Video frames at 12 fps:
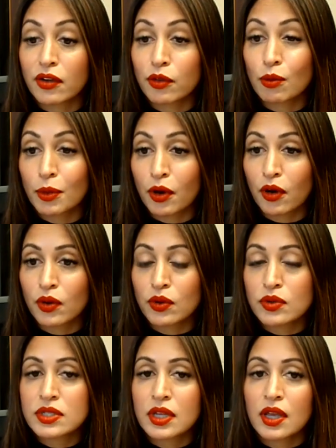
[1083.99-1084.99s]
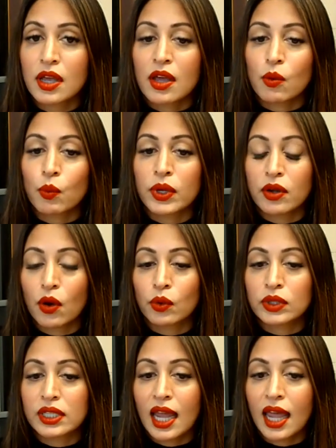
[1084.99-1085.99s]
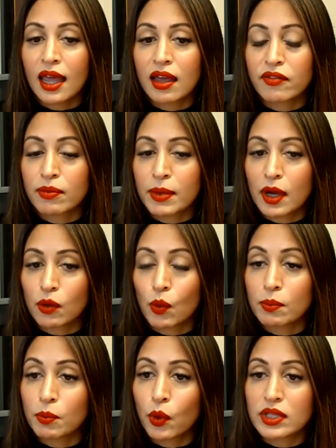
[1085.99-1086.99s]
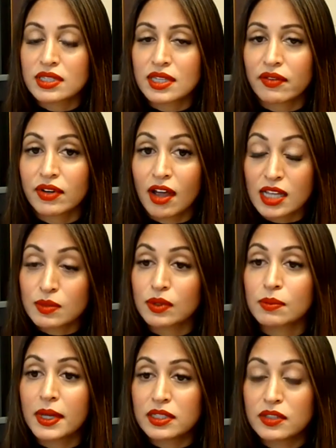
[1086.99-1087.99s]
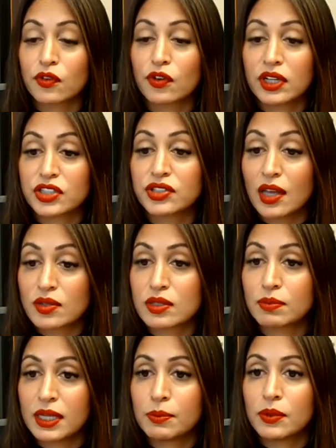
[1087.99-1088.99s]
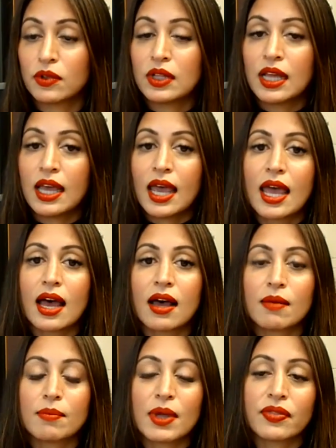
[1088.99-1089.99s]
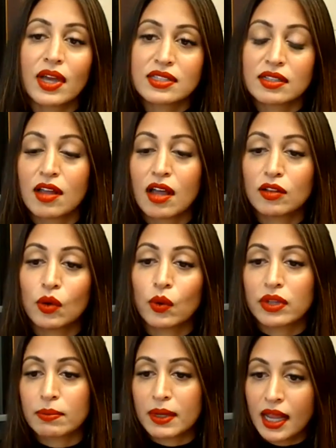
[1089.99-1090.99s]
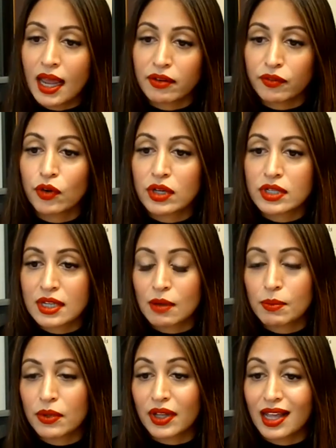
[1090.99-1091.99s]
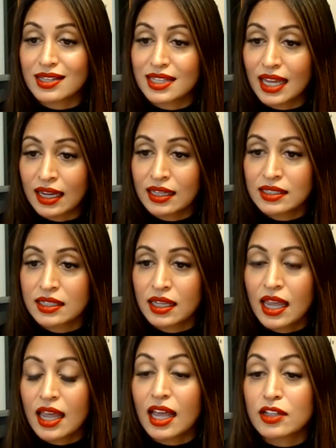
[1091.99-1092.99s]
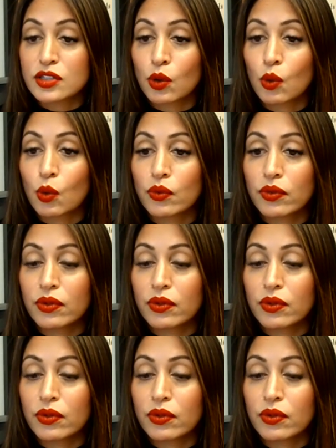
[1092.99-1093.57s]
other boroughs, we only have about 1.7 hospital beds for each 1,000 people. And that's a lot lower than Manhattan, for example, that has 8. And so